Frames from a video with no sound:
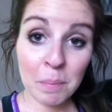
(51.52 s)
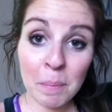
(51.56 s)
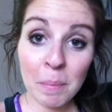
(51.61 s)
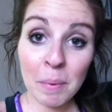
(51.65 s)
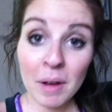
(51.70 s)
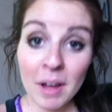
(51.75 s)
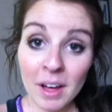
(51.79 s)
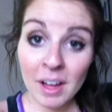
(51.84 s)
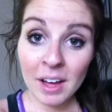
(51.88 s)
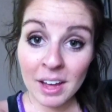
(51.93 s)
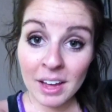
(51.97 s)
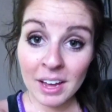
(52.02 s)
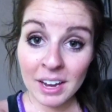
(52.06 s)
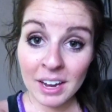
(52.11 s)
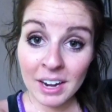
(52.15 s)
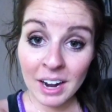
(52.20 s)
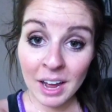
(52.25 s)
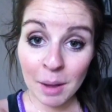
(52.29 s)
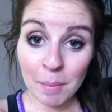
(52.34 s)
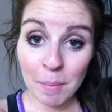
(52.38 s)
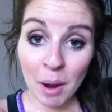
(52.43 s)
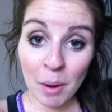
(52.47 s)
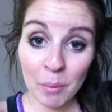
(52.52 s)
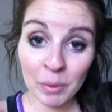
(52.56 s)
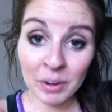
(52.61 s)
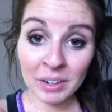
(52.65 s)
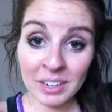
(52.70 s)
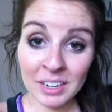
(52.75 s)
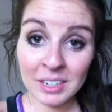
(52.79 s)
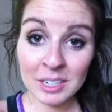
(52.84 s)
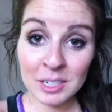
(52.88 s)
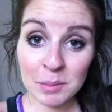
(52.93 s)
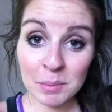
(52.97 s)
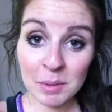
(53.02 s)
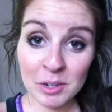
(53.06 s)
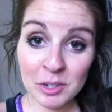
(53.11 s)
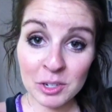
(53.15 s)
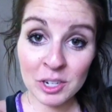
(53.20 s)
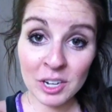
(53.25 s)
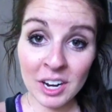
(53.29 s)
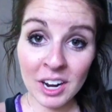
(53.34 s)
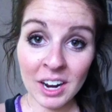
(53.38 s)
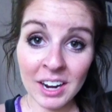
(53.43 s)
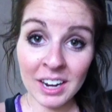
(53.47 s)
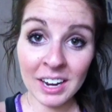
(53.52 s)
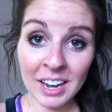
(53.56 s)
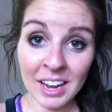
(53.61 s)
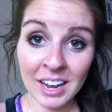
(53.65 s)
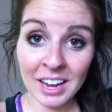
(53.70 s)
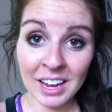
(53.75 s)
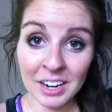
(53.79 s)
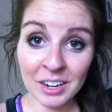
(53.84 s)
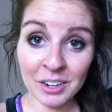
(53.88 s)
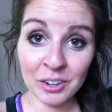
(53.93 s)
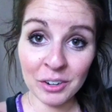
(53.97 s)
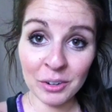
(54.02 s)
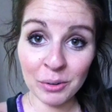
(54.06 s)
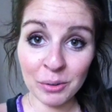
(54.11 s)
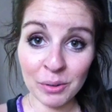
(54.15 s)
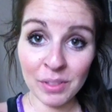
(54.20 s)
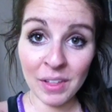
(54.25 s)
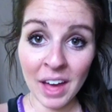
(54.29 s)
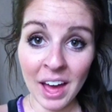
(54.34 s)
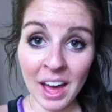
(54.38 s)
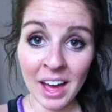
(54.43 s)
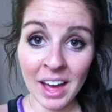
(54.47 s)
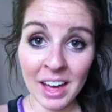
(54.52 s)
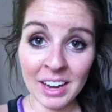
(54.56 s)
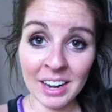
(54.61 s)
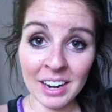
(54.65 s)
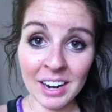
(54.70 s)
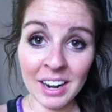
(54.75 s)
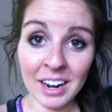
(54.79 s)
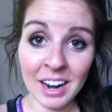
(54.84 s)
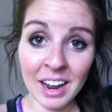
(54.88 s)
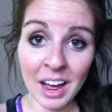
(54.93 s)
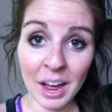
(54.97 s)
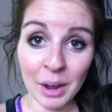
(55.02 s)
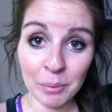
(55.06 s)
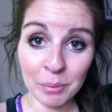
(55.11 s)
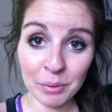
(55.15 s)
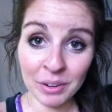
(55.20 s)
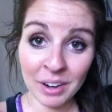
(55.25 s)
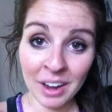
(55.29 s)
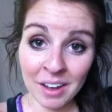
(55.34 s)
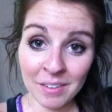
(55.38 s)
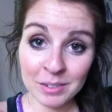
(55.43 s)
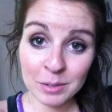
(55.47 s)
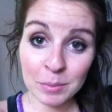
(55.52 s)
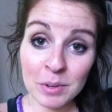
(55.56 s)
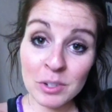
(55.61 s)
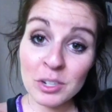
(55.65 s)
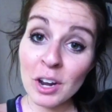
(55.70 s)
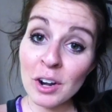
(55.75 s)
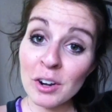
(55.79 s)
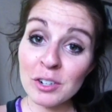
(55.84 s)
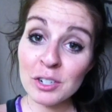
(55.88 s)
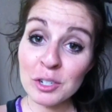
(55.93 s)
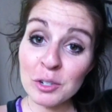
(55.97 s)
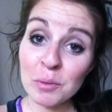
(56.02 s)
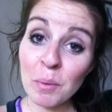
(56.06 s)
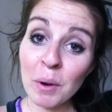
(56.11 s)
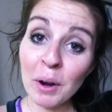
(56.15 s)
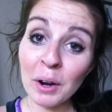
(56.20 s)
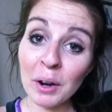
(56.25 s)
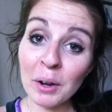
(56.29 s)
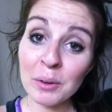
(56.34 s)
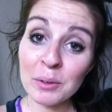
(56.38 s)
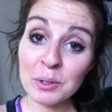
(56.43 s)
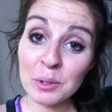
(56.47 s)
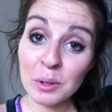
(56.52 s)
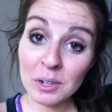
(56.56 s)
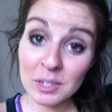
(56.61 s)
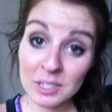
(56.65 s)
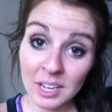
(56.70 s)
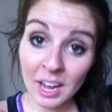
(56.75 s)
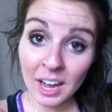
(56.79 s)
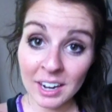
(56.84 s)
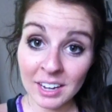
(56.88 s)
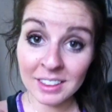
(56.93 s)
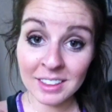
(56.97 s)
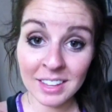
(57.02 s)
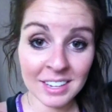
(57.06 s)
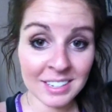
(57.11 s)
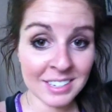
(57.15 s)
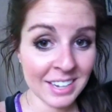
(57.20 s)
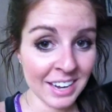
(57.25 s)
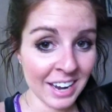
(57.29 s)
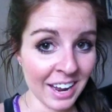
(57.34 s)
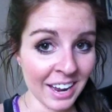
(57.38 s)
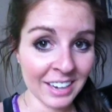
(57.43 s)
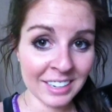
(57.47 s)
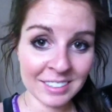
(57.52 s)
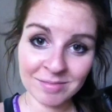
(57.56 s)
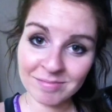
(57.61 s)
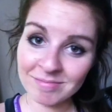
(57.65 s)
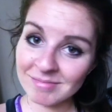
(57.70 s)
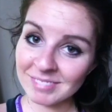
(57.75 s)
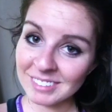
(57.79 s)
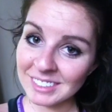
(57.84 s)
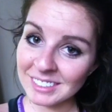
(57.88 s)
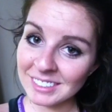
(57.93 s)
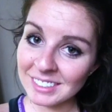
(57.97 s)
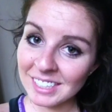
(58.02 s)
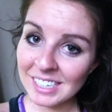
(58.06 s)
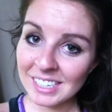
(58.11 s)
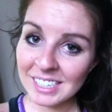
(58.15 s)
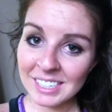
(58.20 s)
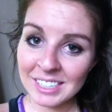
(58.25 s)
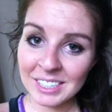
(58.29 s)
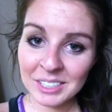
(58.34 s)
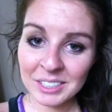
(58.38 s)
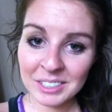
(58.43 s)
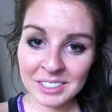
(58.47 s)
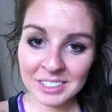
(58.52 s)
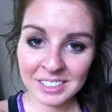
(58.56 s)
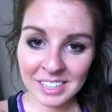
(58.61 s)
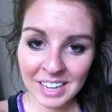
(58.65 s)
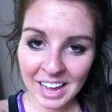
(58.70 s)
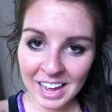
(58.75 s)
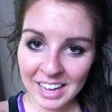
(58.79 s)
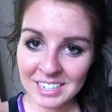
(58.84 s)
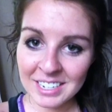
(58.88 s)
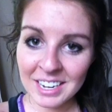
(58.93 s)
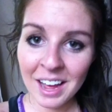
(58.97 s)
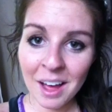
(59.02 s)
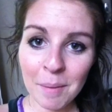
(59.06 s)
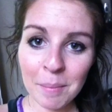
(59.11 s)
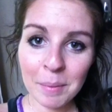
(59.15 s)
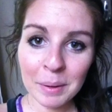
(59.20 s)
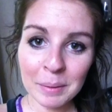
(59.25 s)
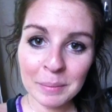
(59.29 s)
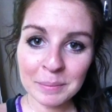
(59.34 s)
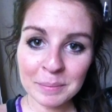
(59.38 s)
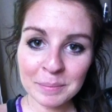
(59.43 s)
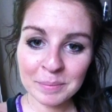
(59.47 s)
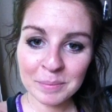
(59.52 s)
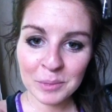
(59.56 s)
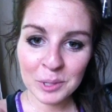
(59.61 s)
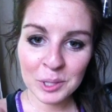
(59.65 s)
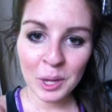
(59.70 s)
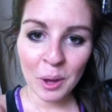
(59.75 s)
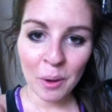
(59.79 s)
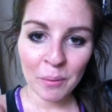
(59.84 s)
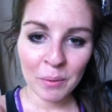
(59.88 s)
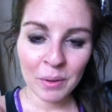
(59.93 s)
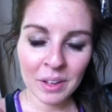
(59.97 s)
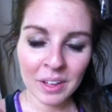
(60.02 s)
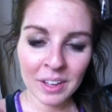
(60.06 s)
but I'm not working as much today and knew that I wouldn't have as much energy tomorrow, so decided that today had to happen. So,